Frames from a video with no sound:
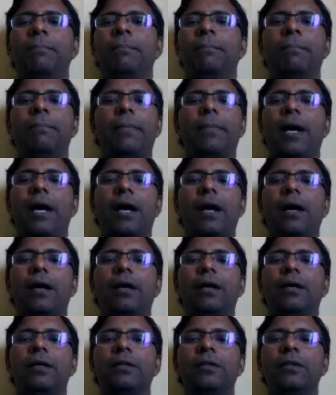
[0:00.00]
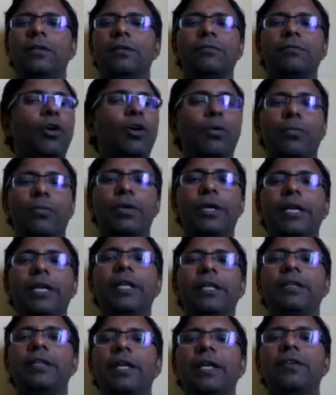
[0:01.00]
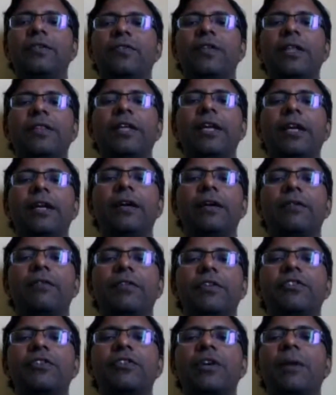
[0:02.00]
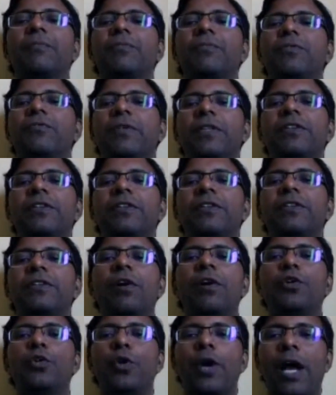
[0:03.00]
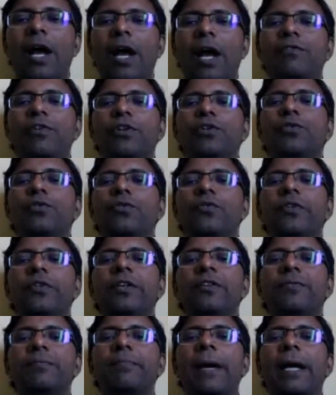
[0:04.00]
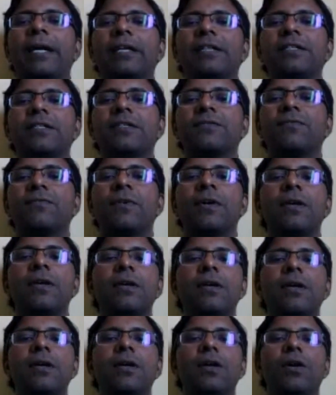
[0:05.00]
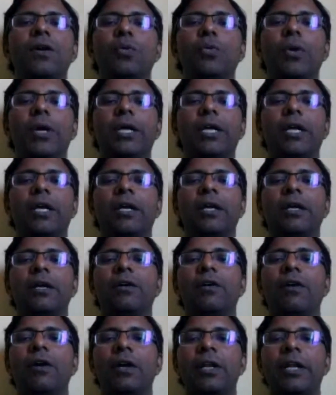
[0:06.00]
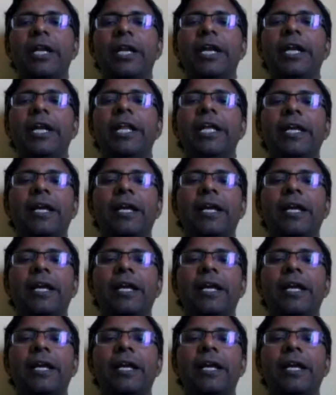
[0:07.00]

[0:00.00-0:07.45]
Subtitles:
no, there is nothing which comes with default. You have to use these packages for working or reading XLS files.